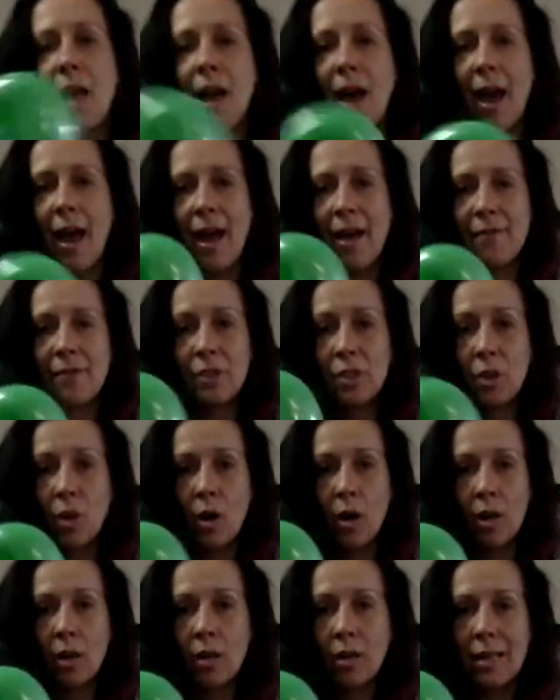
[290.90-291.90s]
I have a
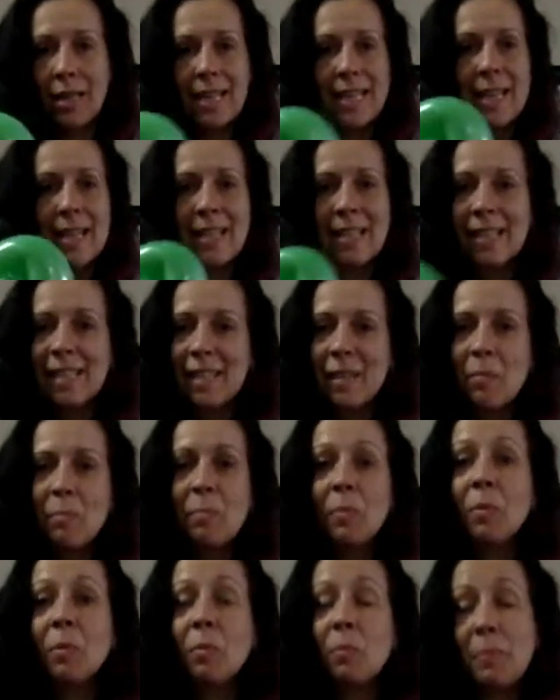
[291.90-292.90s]
dog.
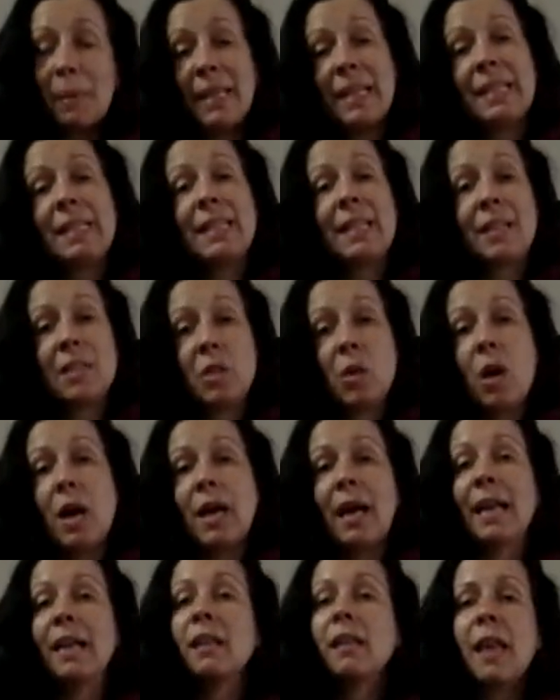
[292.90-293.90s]
Simple, basic dog.
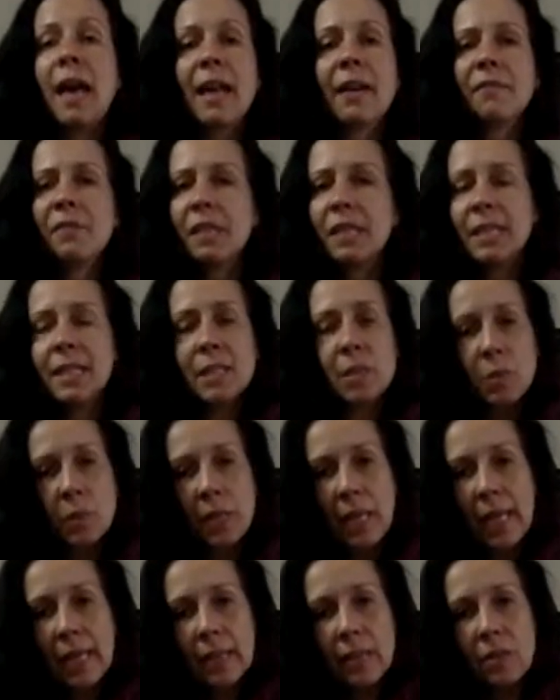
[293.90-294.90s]
And a lot of the kids will
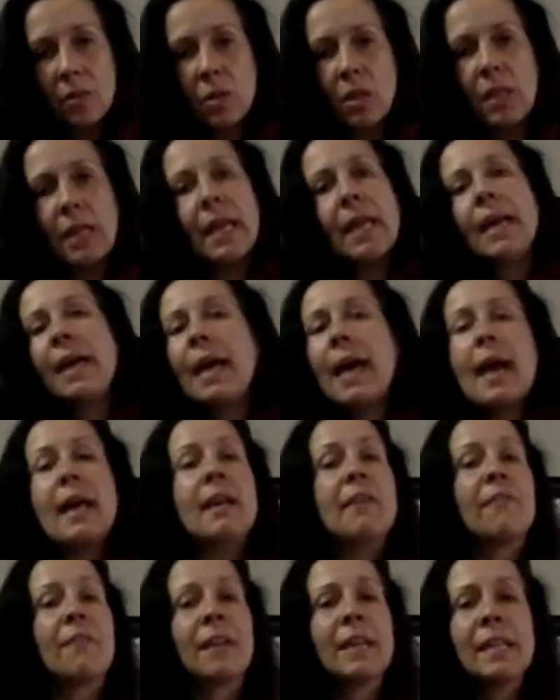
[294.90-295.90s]
like the dog. And
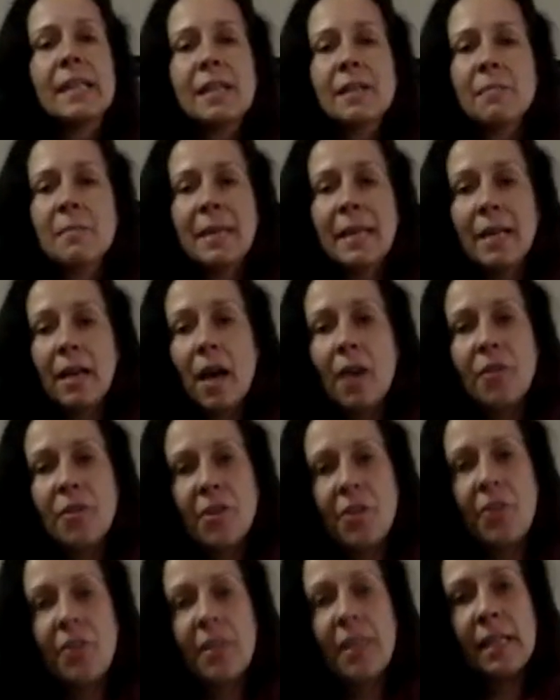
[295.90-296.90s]
if I need to make
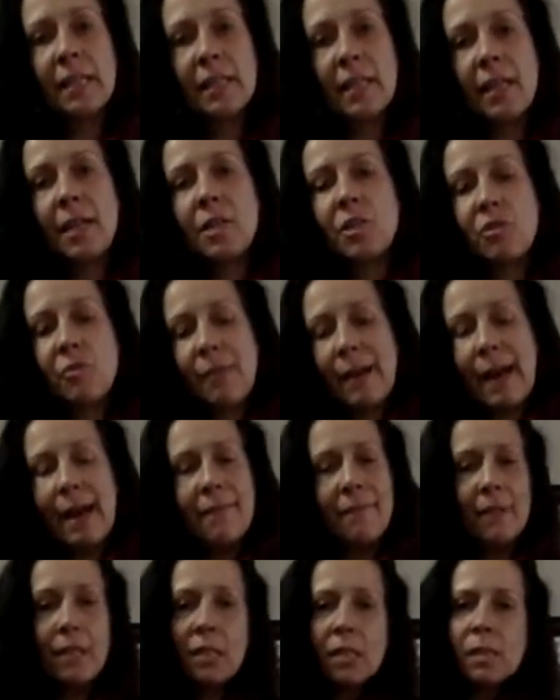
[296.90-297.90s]
other things like a giraffe,
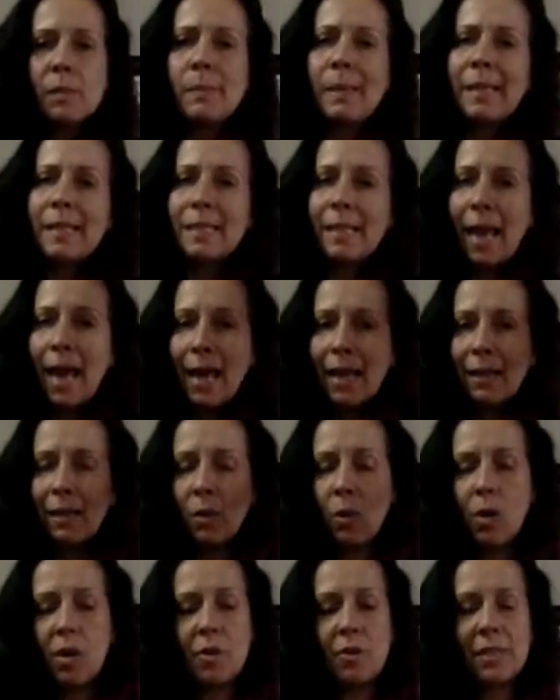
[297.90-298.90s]
I just make his head
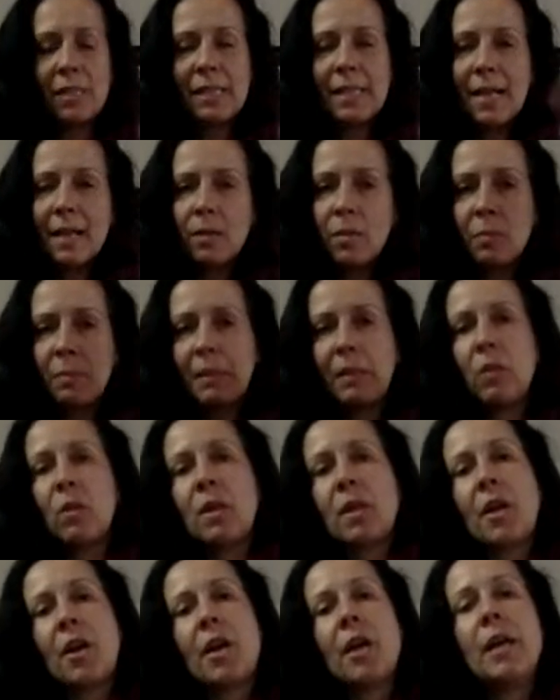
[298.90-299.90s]
longer. His neck will be
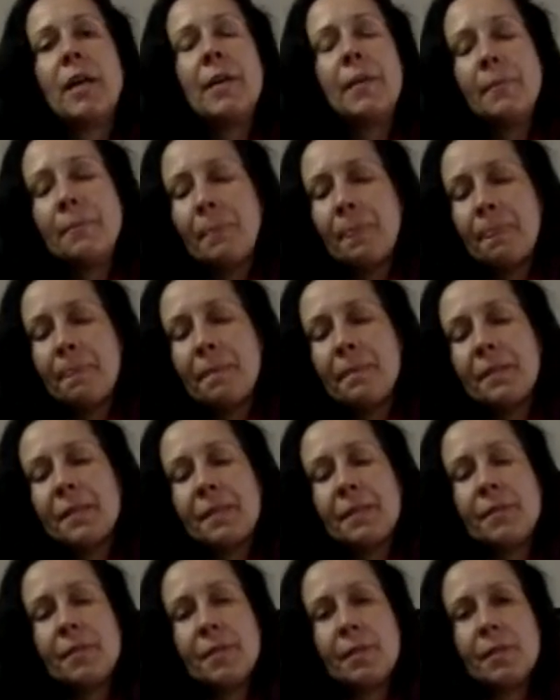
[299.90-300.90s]
longer.
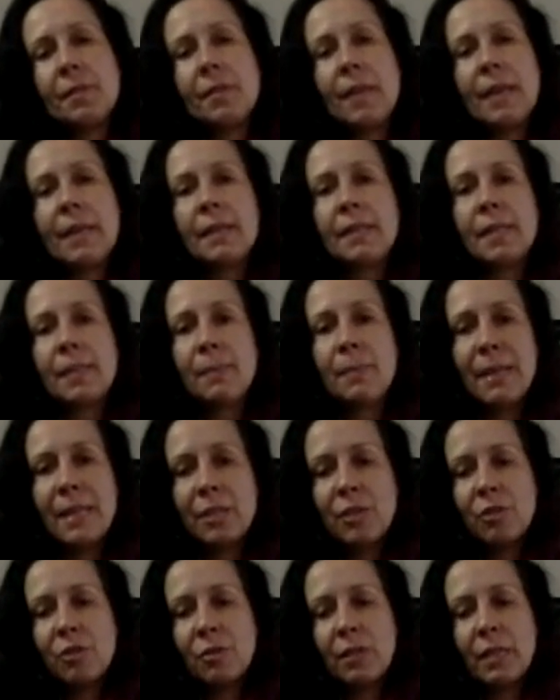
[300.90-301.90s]
The
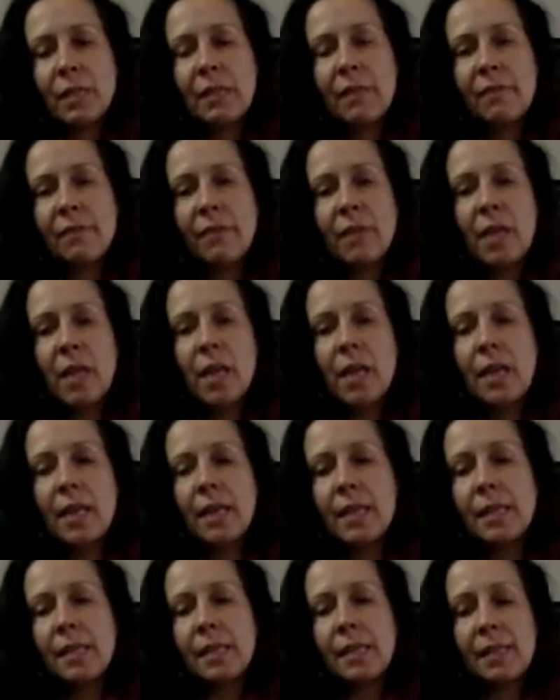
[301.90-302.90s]
space you leave
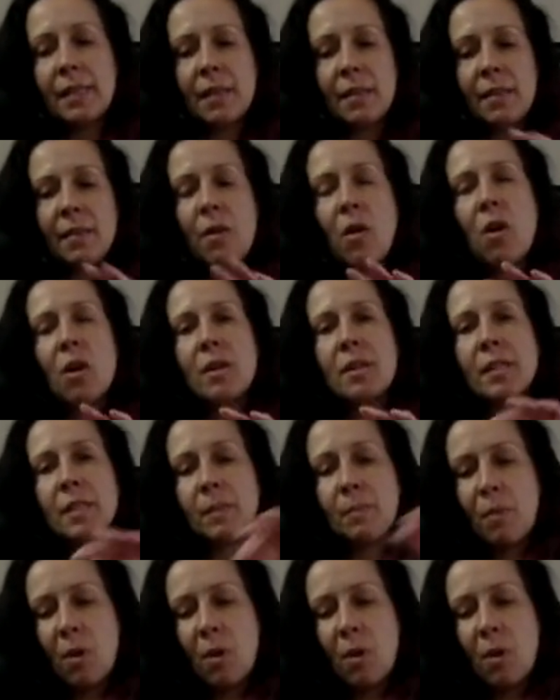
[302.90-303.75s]
is the hardest